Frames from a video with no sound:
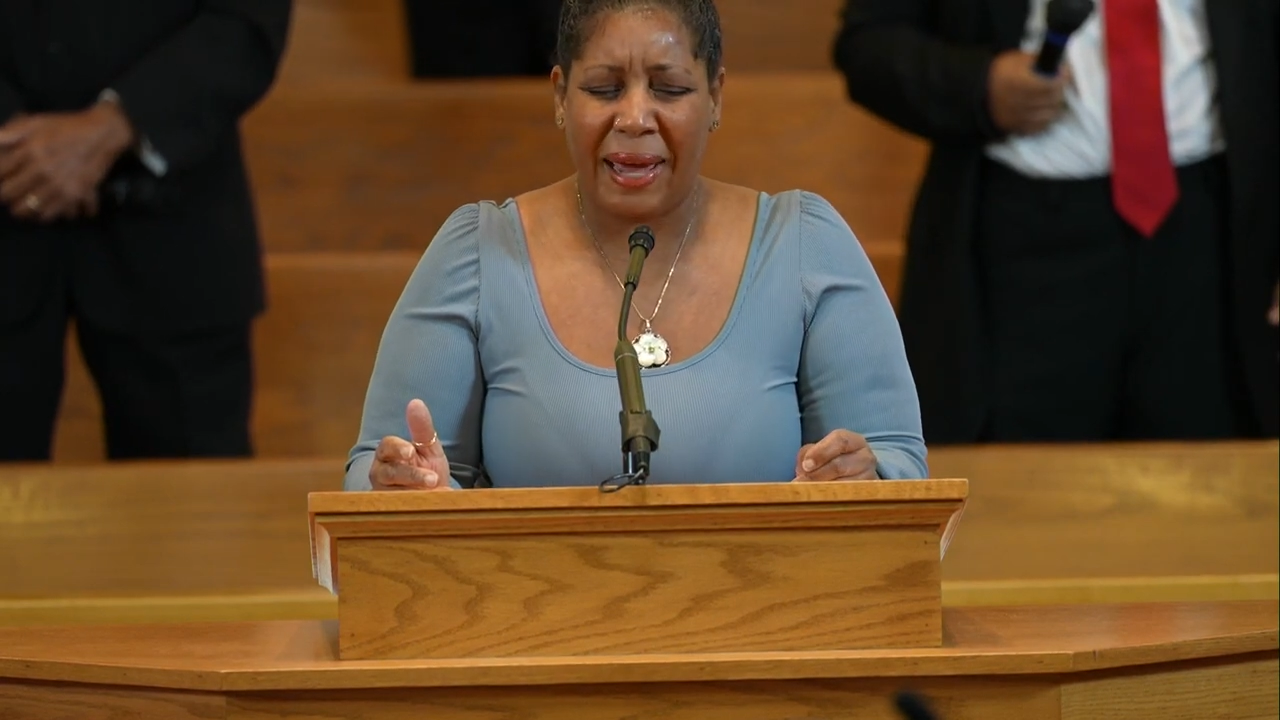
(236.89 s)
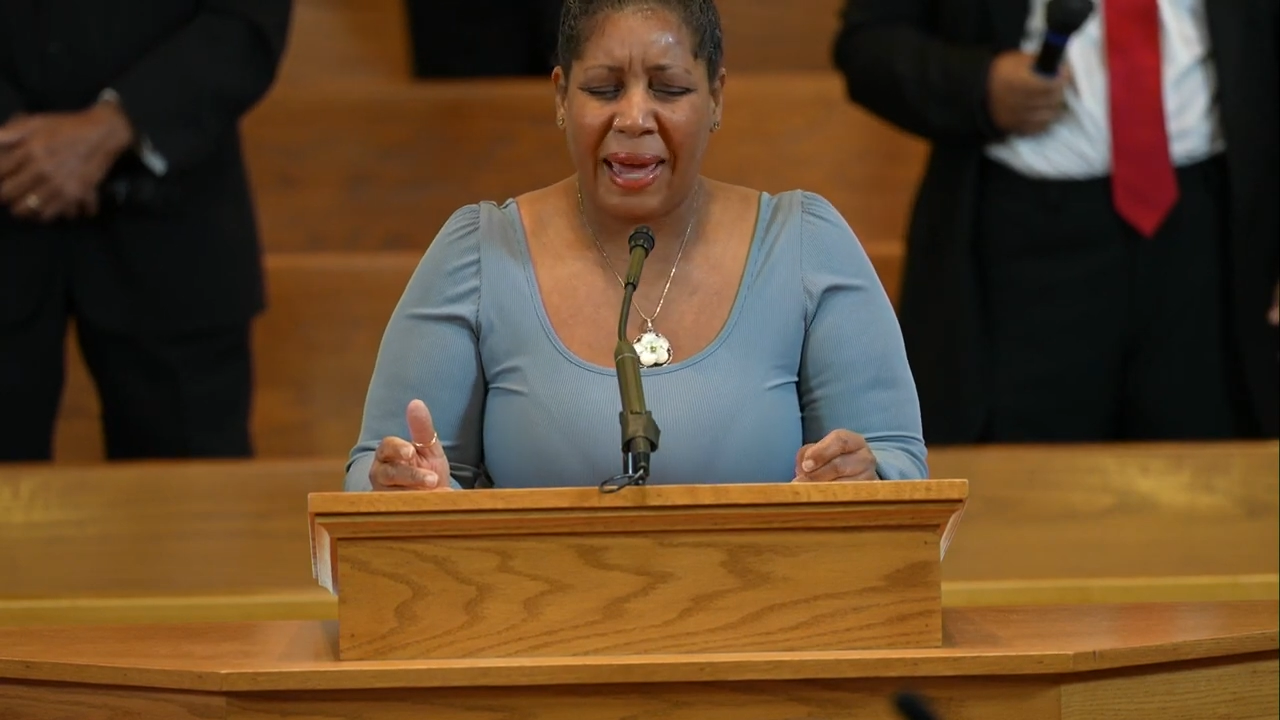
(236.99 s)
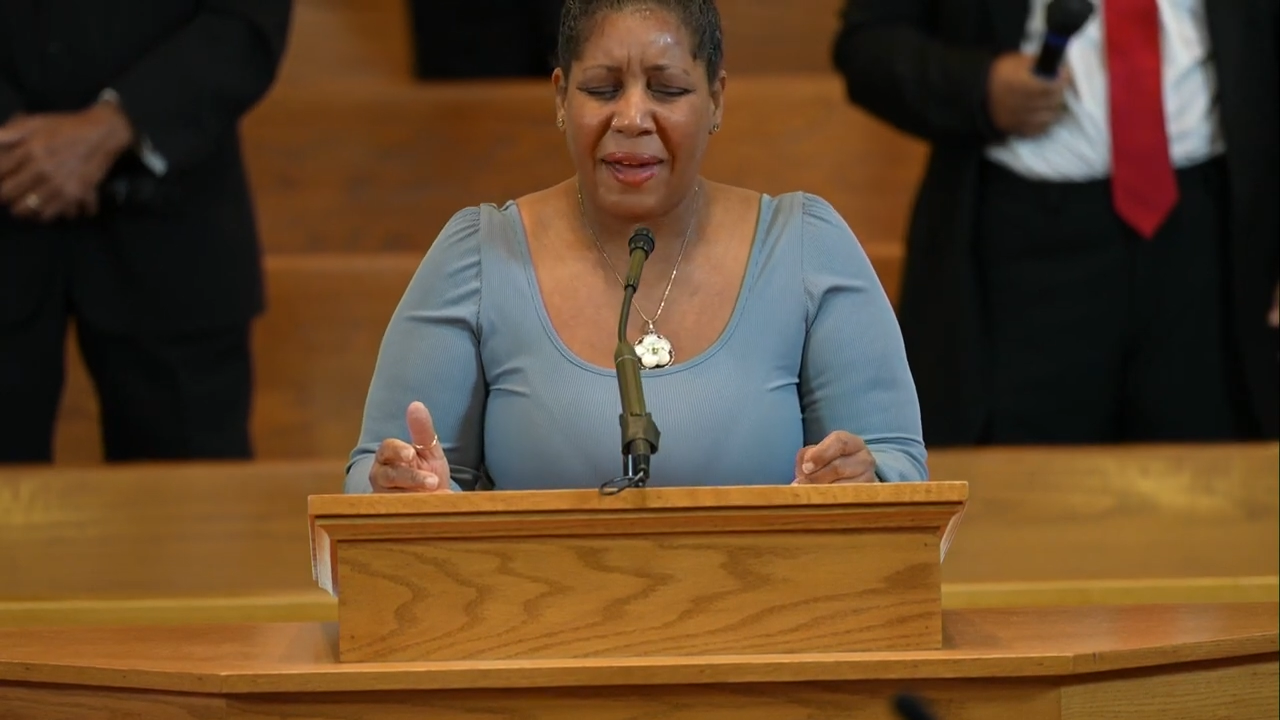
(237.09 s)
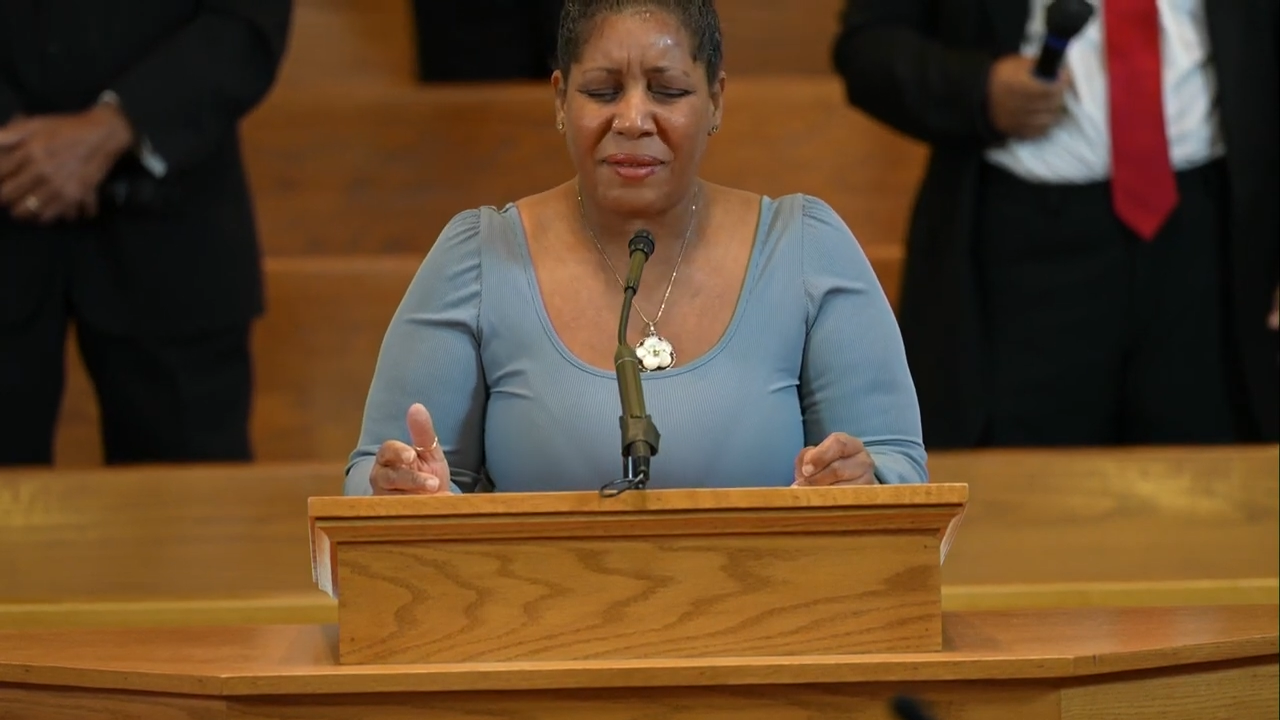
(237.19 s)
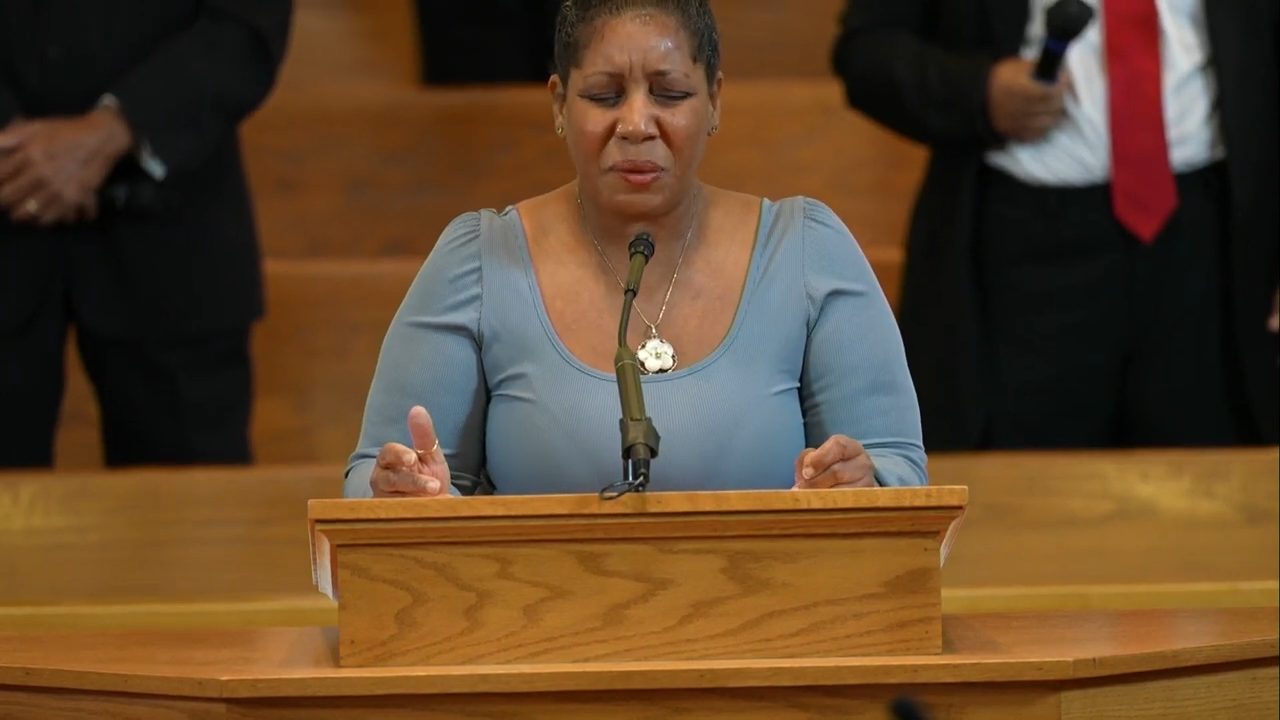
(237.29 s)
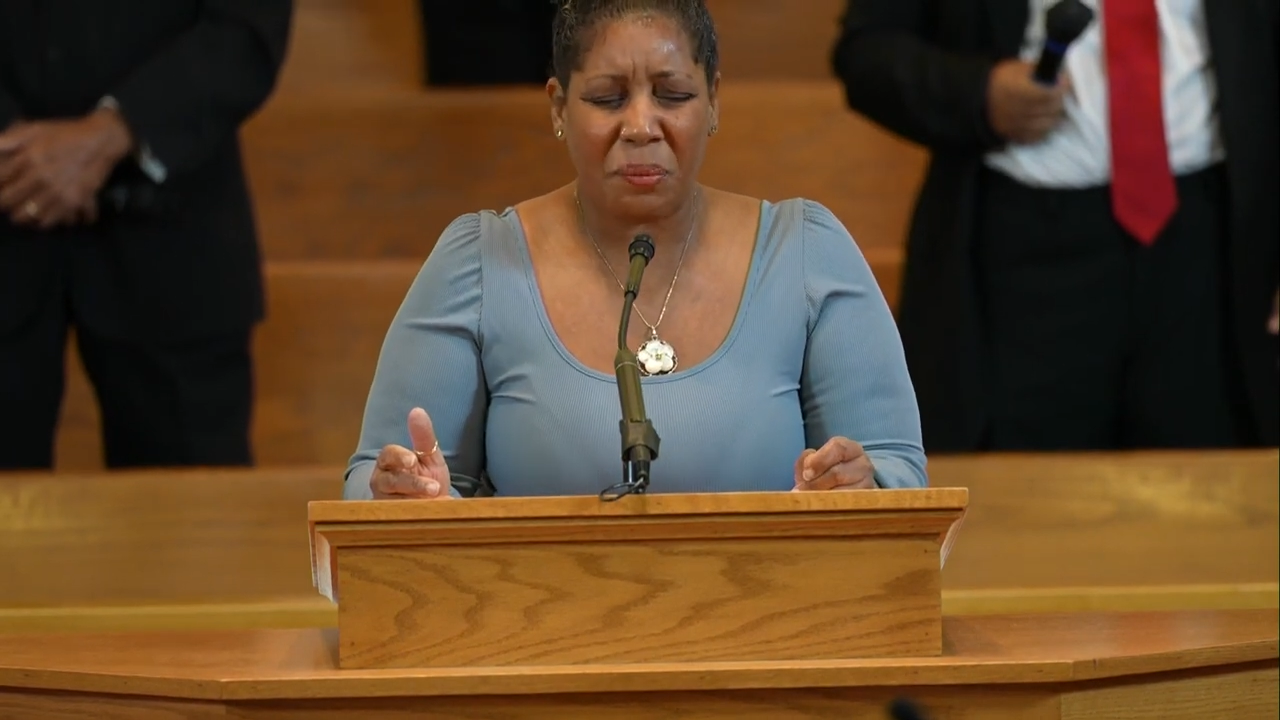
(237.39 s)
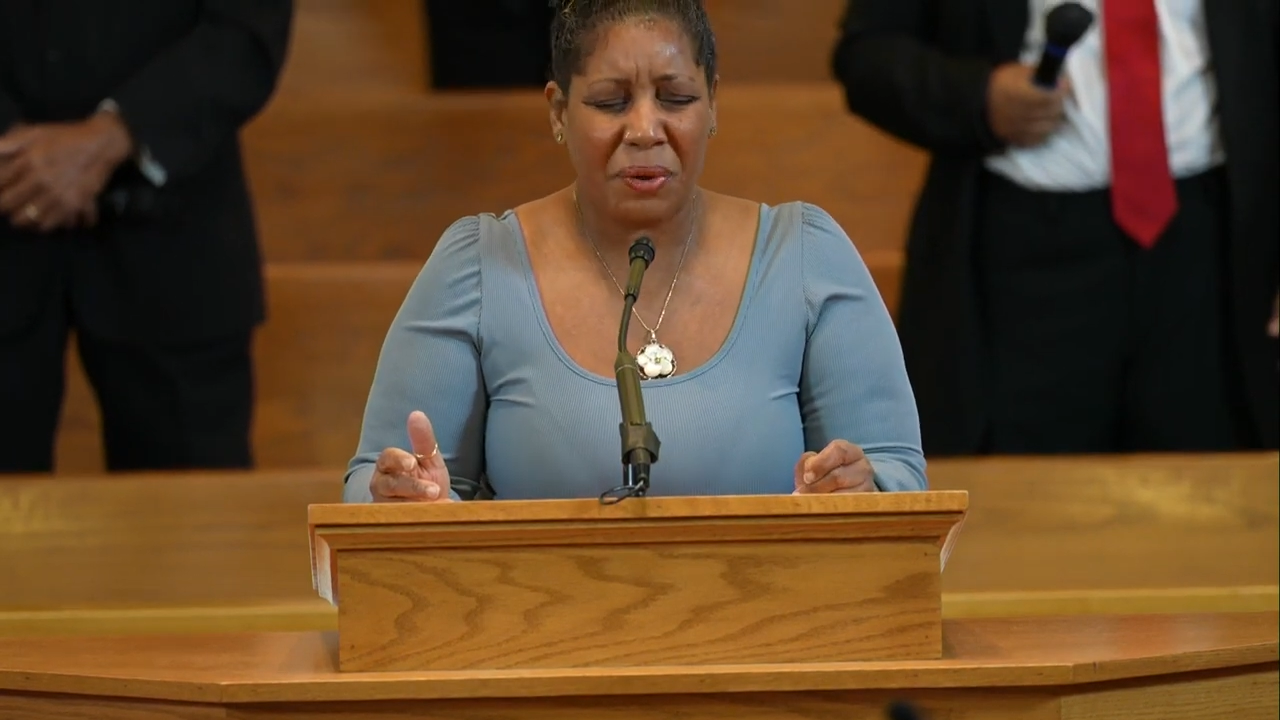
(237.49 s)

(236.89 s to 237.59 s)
to have to